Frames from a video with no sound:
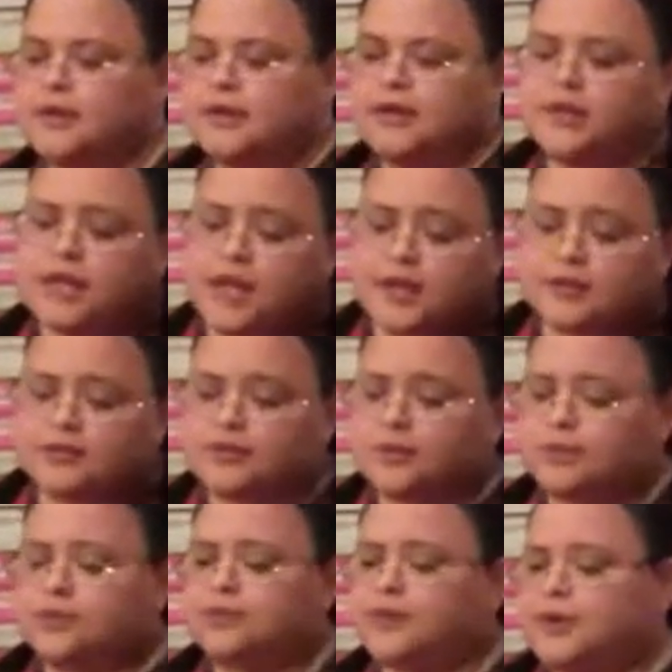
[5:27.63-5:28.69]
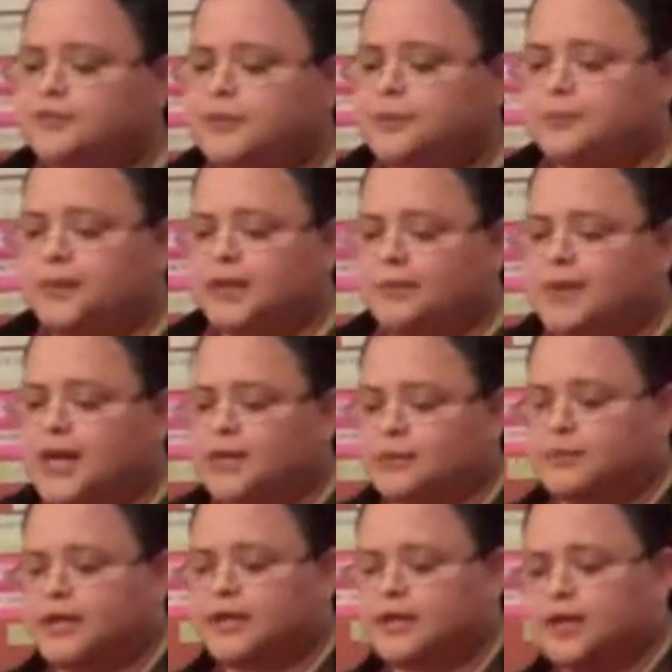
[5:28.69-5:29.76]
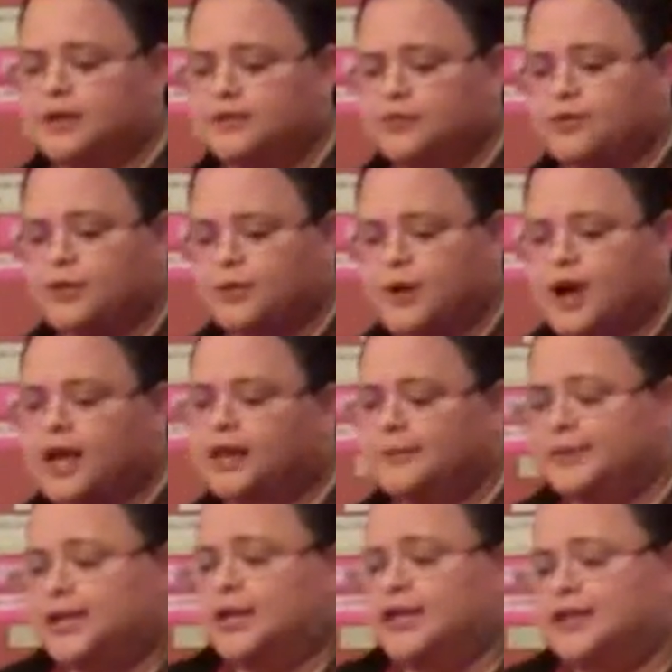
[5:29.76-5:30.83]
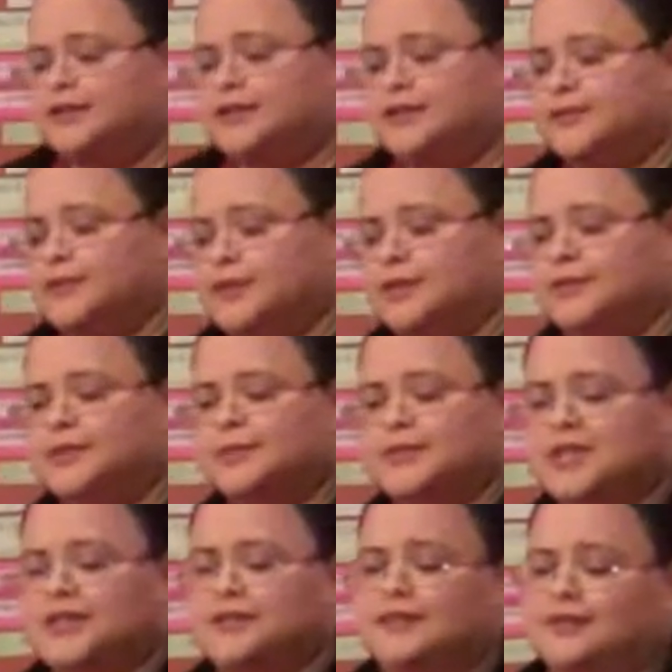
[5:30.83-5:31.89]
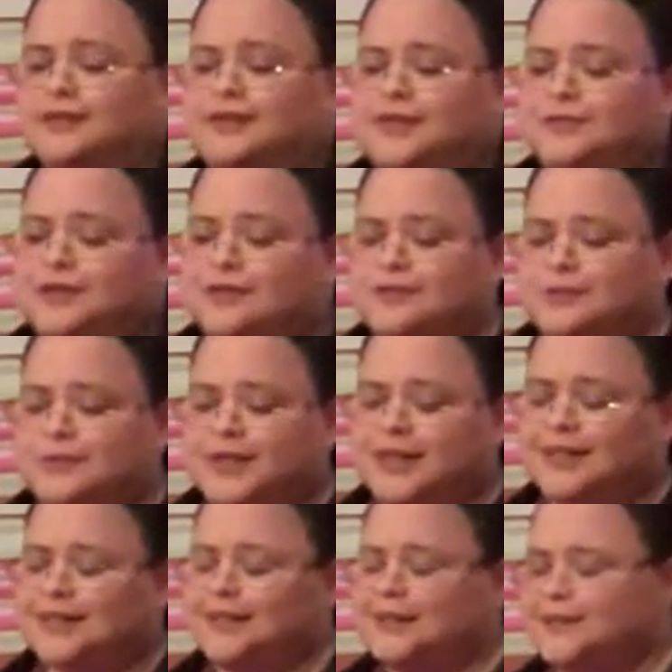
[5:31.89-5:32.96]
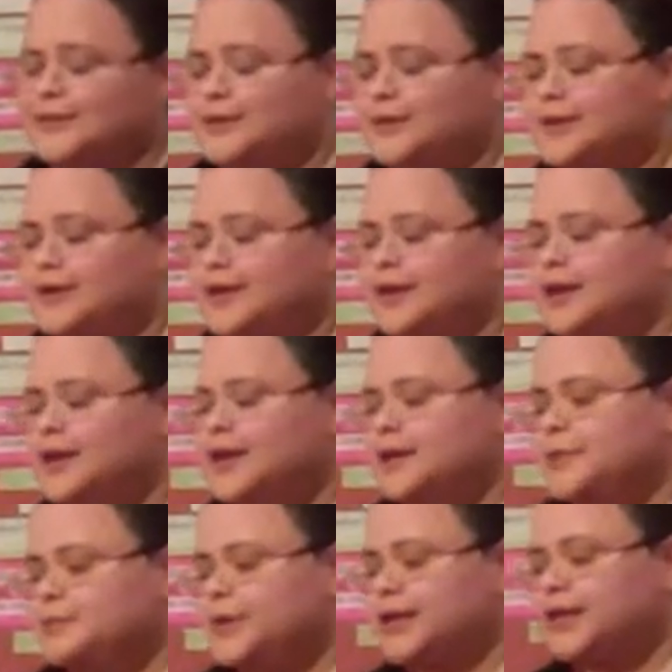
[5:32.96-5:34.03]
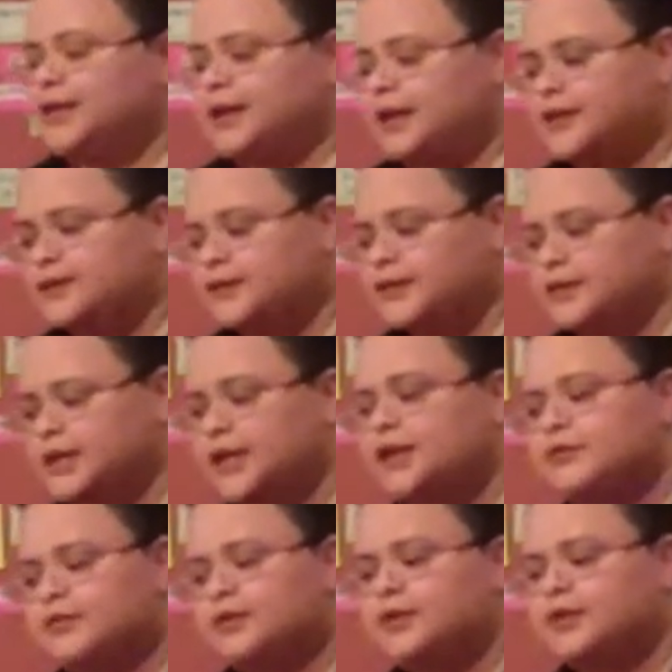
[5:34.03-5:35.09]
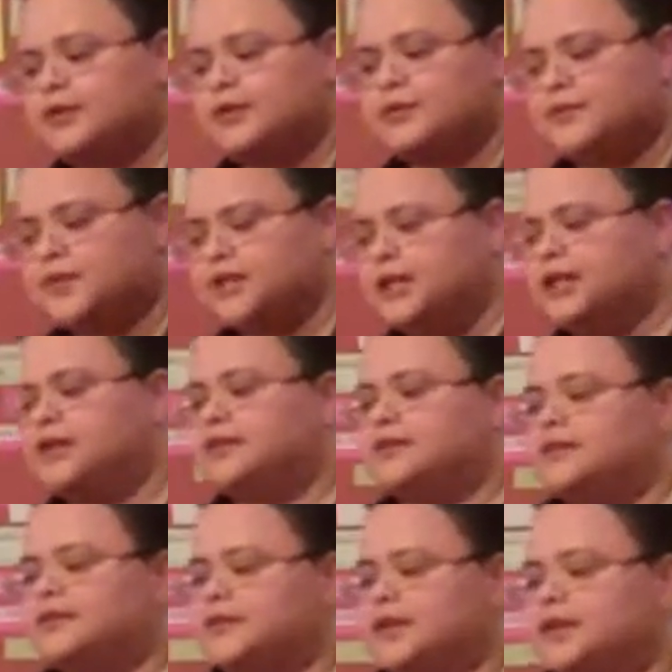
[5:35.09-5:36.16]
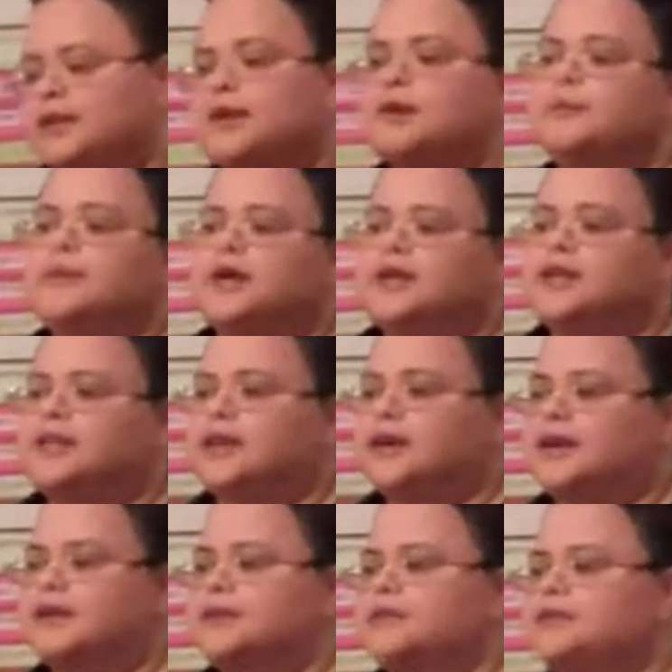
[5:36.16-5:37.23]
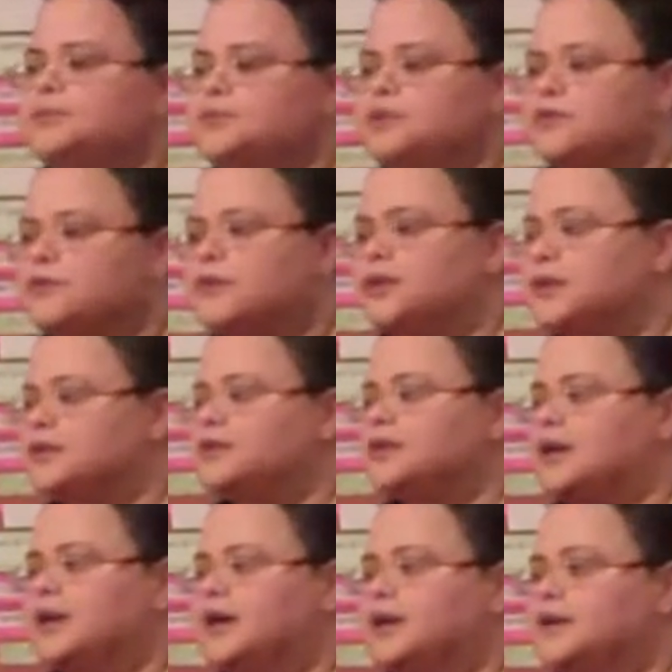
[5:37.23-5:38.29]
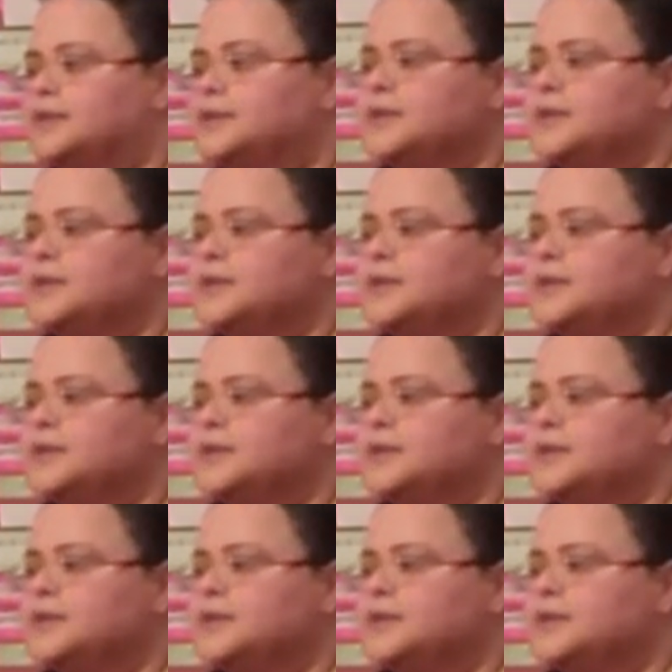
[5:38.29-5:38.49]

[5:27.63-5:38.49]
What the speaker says: Yeah, so I felt pretty bad about that for a while. I mean, I guess I still have some tinges of it from telling this story, but I certainly have learned over the years that nobody dies before their time.